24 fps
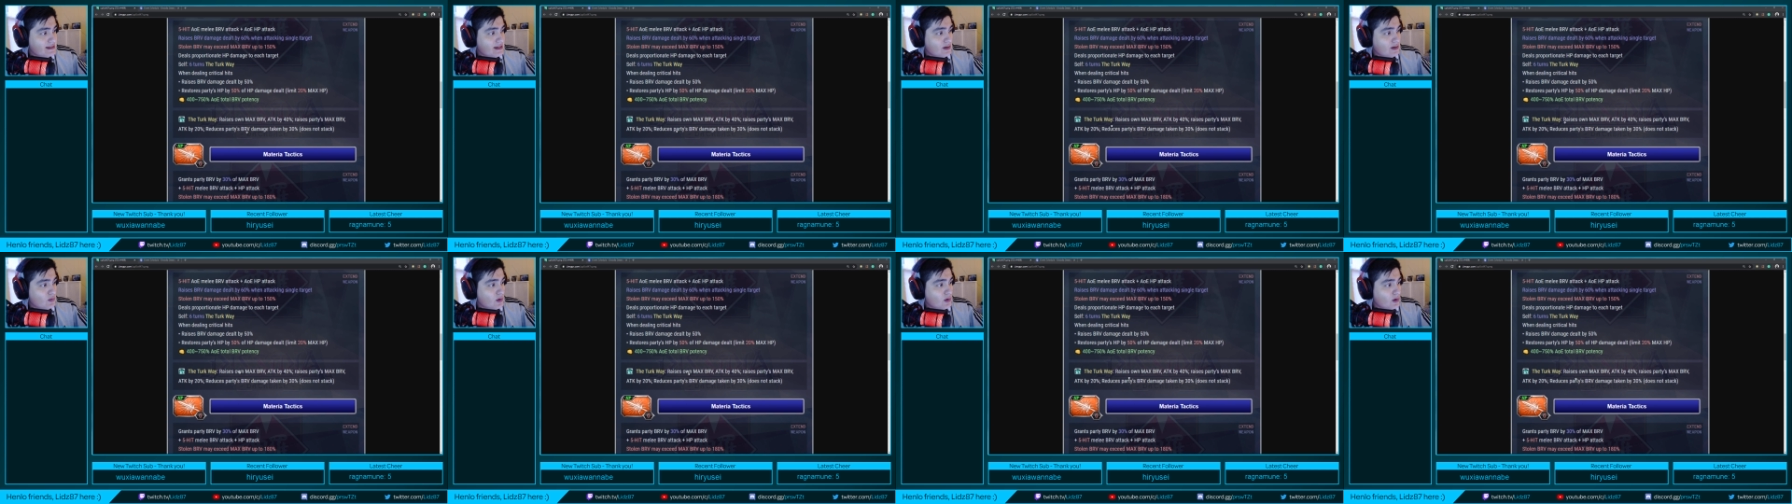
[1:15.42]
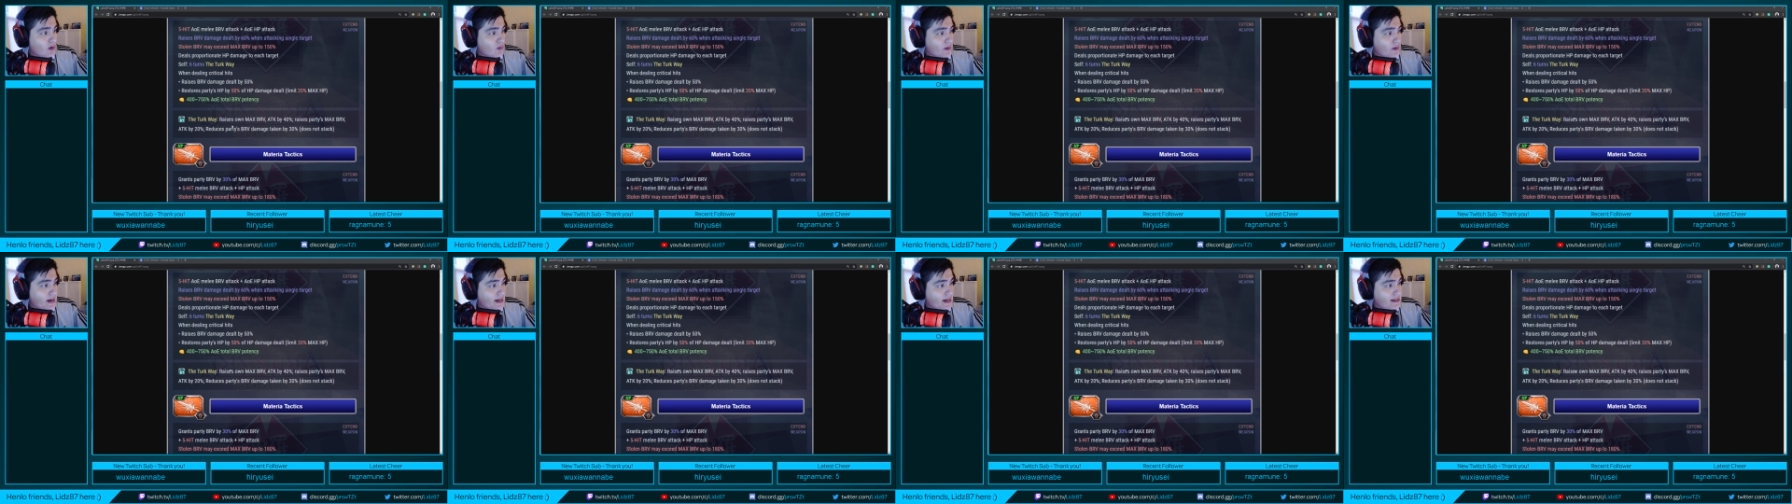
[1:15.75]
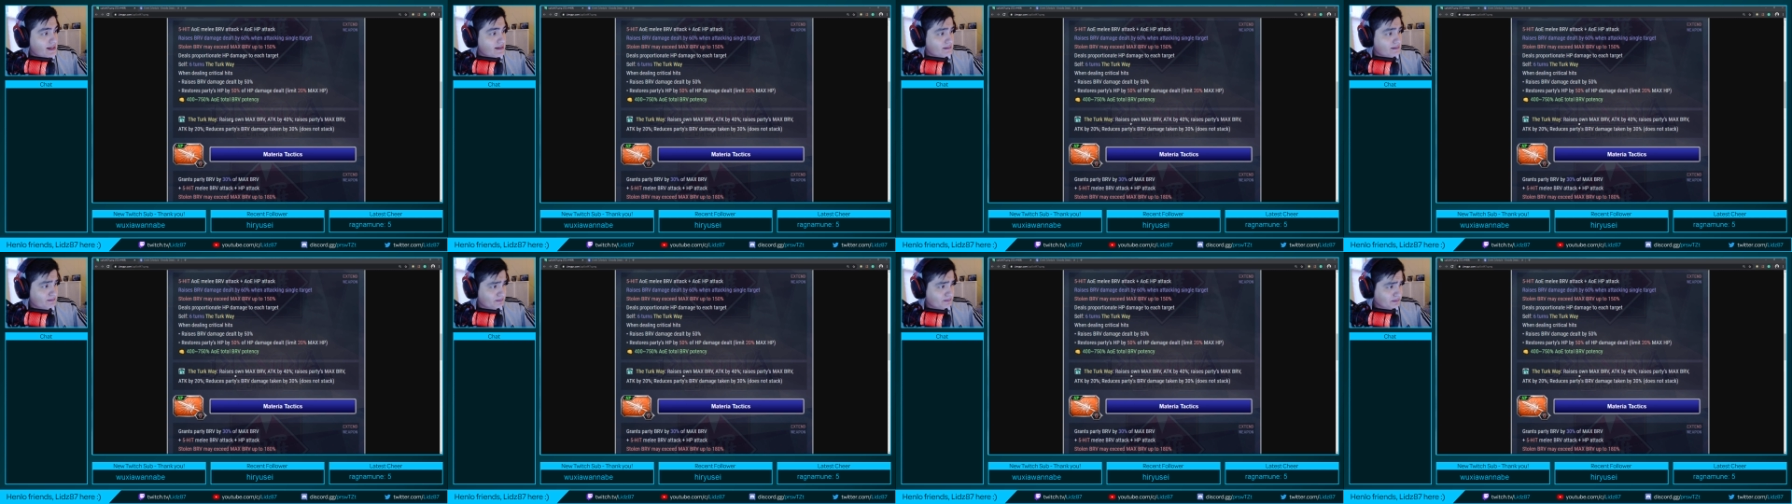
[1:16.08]
he will
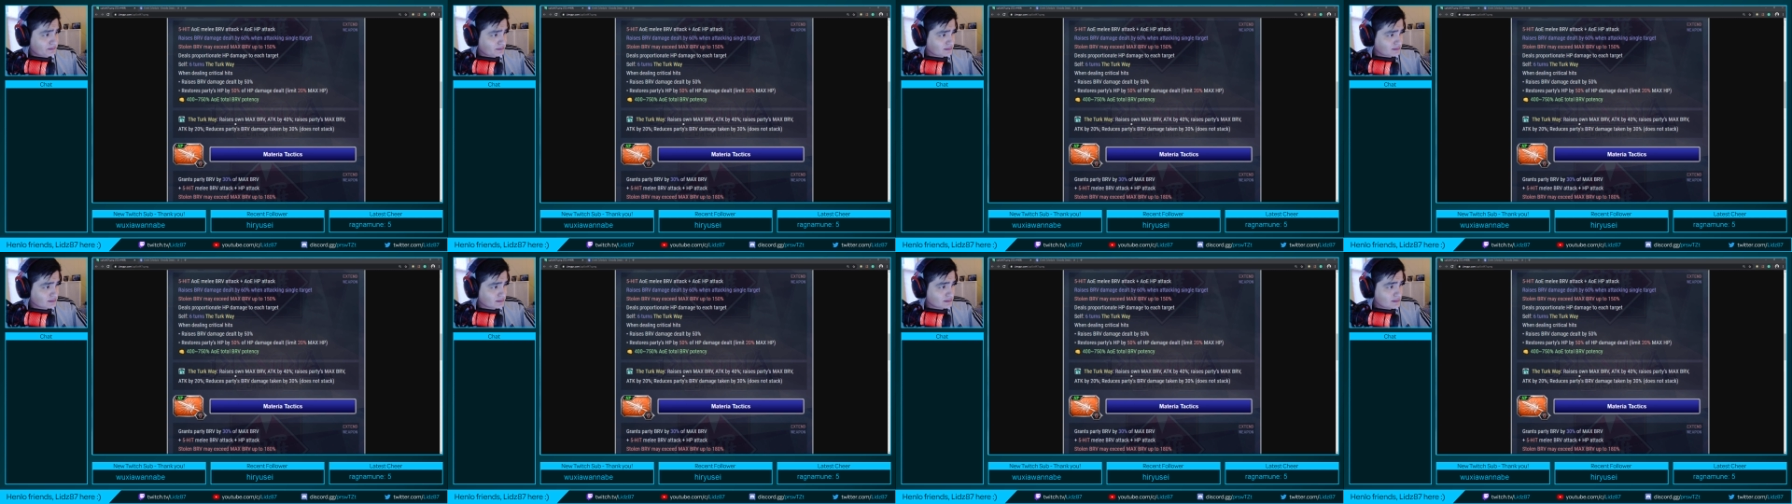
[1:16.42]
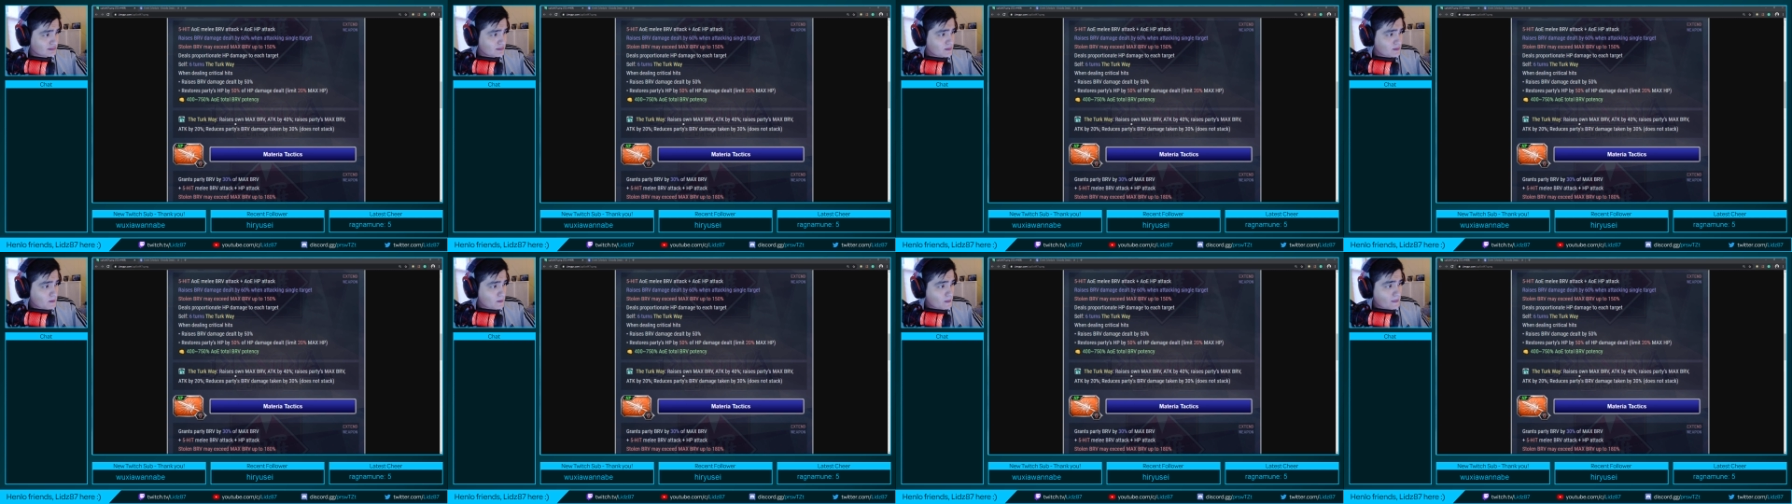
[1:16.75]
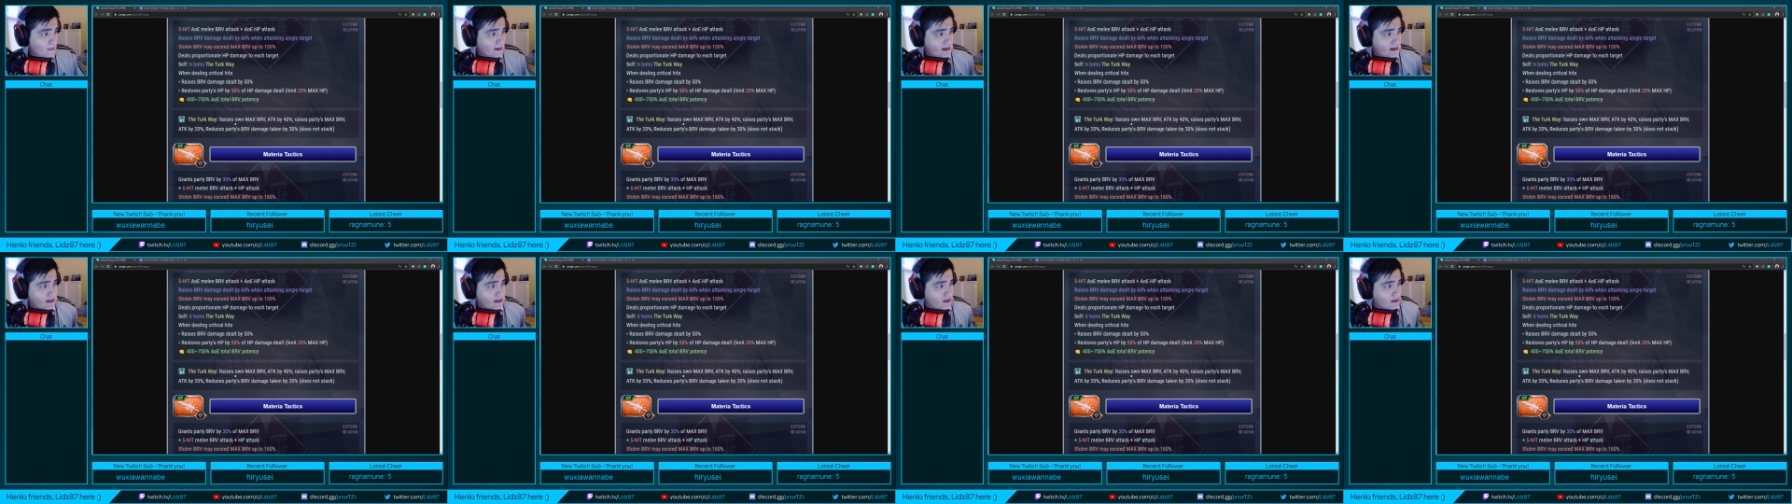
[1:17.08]
raise
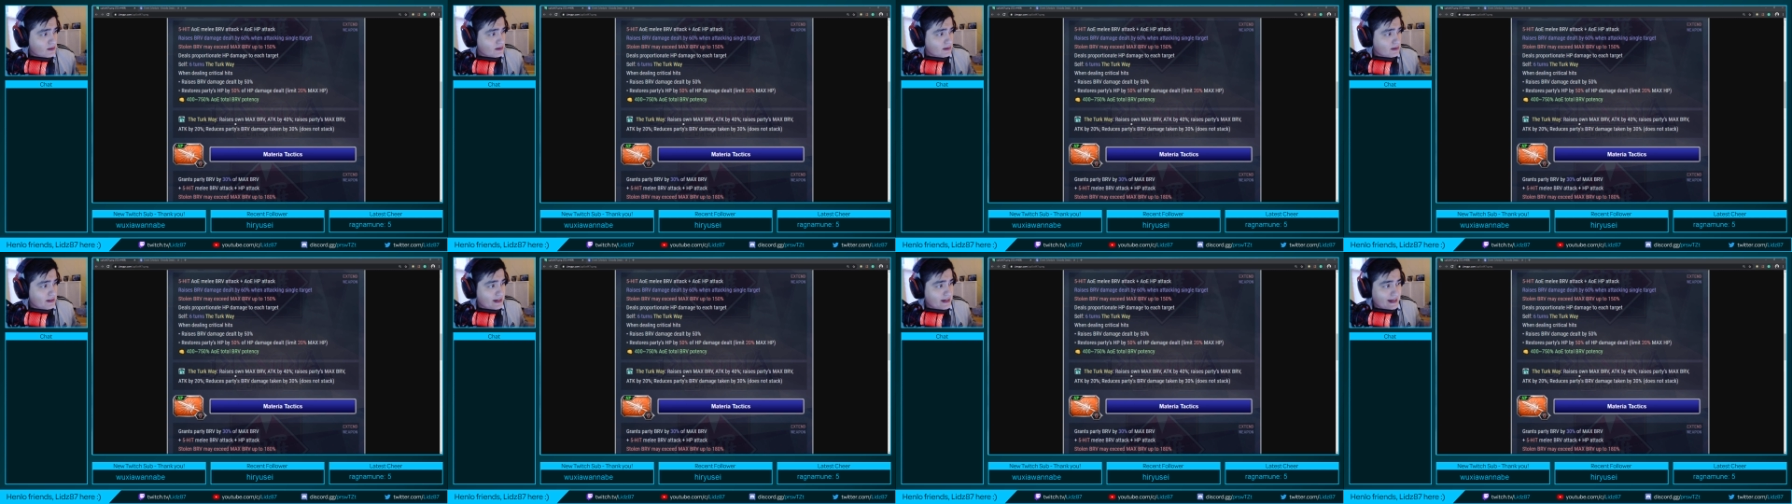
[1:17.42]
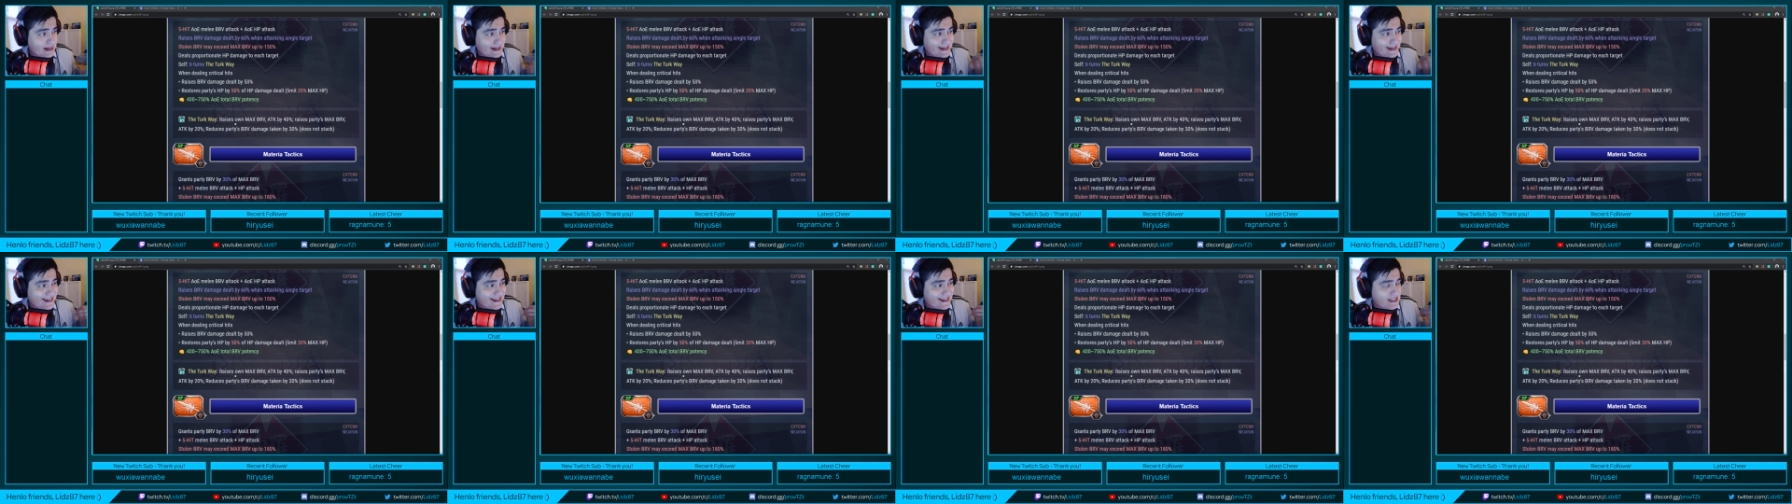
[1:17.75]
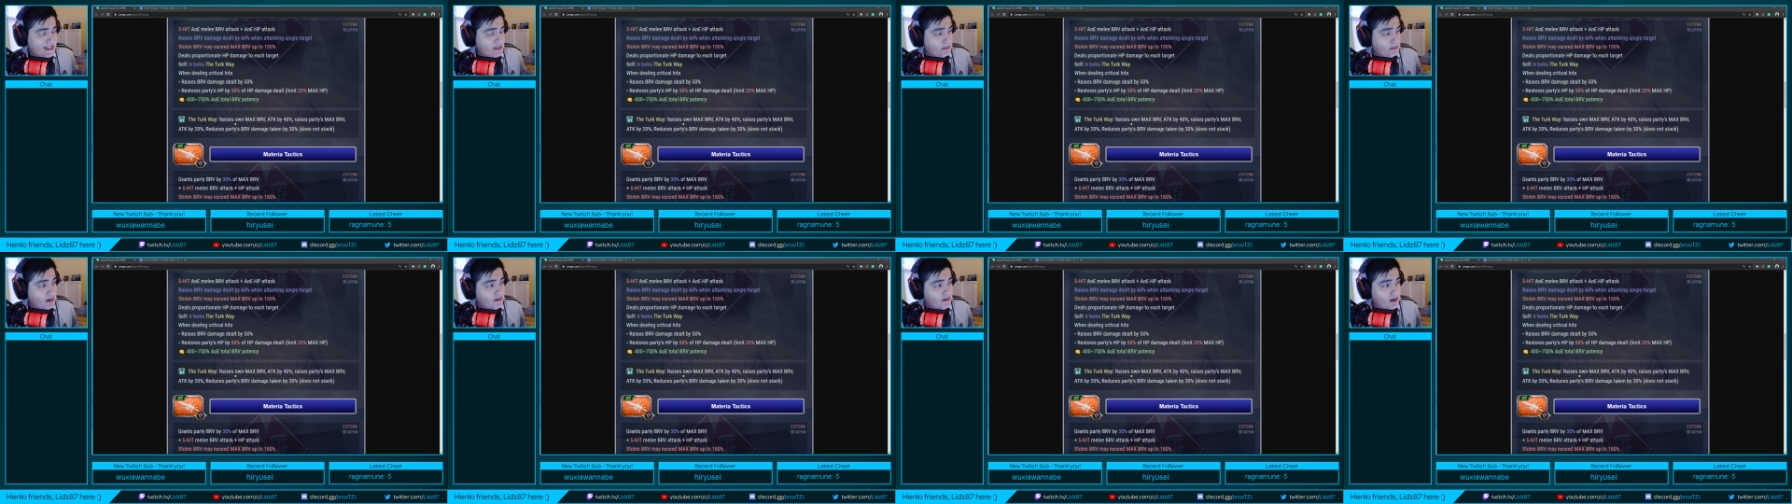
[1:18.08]
his he he
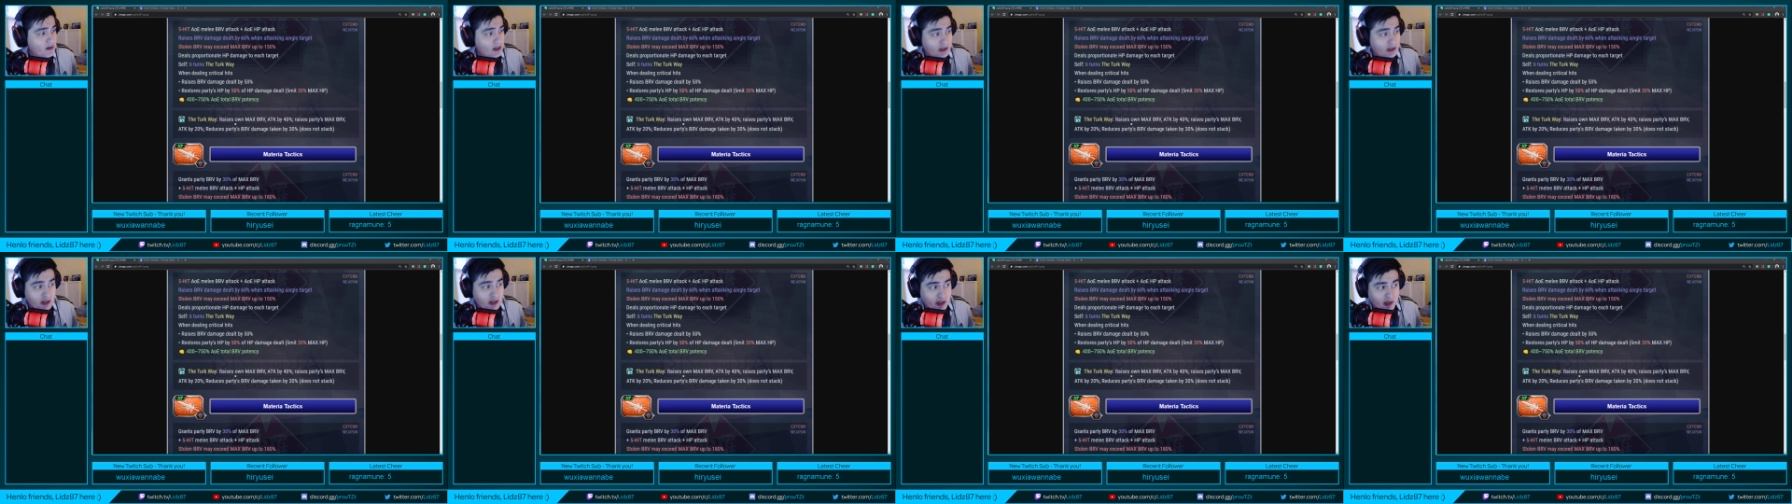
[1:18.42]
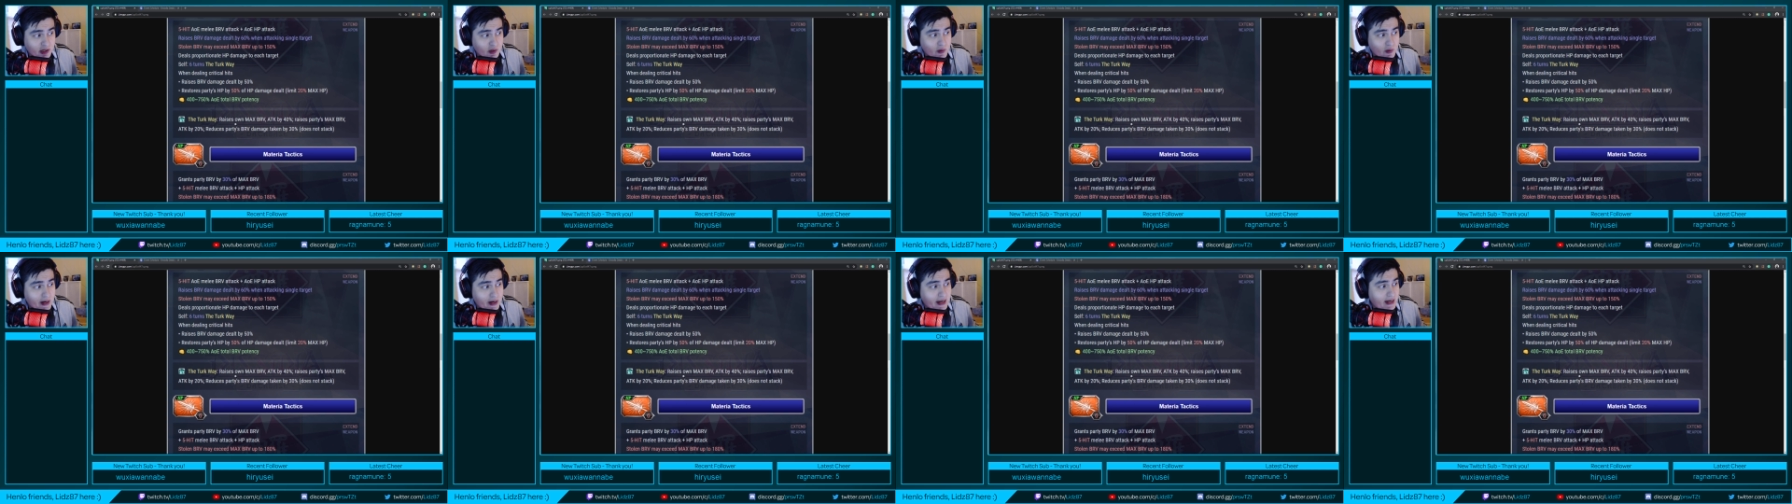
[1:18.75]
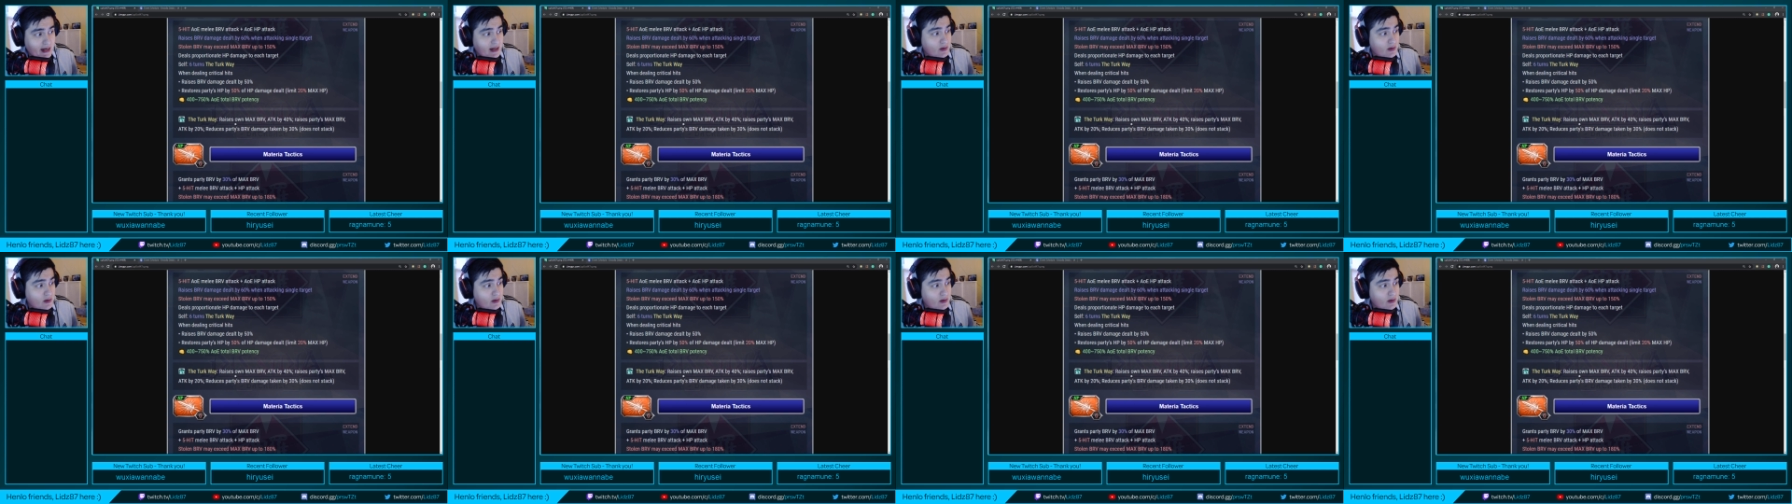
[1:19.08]
gets a buff called the Turk Way.